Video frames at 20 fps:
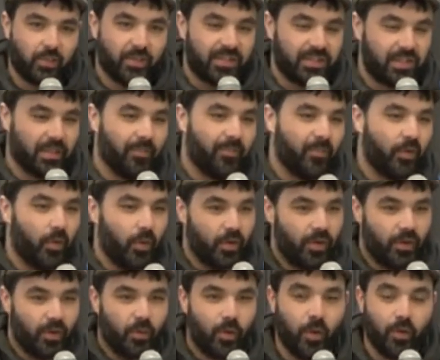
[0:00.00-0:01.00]
with some quote
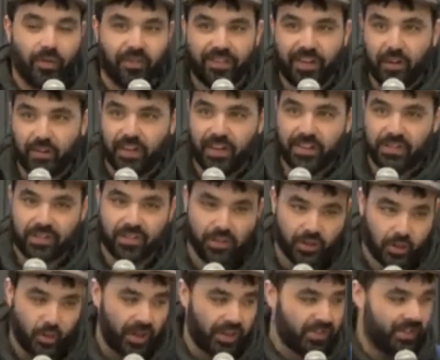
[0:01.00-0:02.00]
unquote foundational
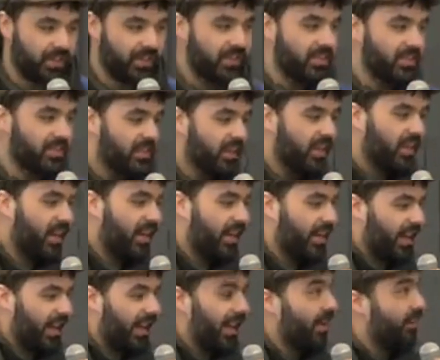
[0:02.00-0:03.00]
questions. And I